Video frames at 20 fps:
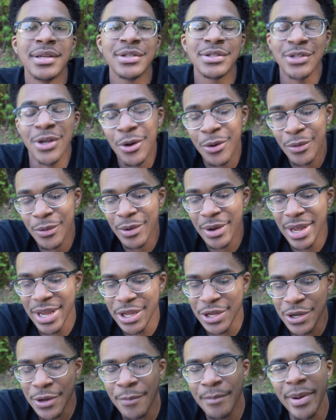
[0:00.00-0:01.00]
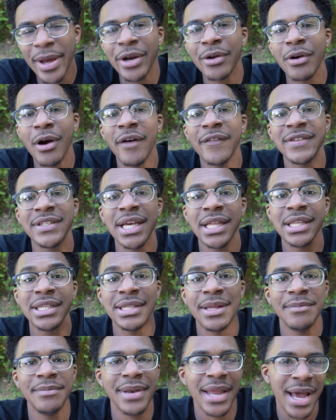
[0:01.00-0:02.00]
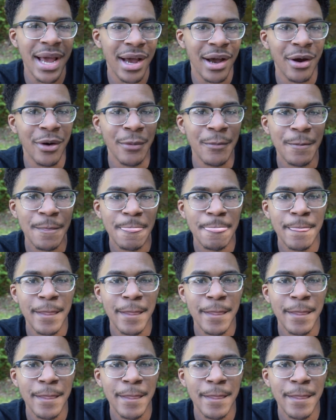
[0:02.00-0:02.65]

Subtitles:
So you're better off telling them now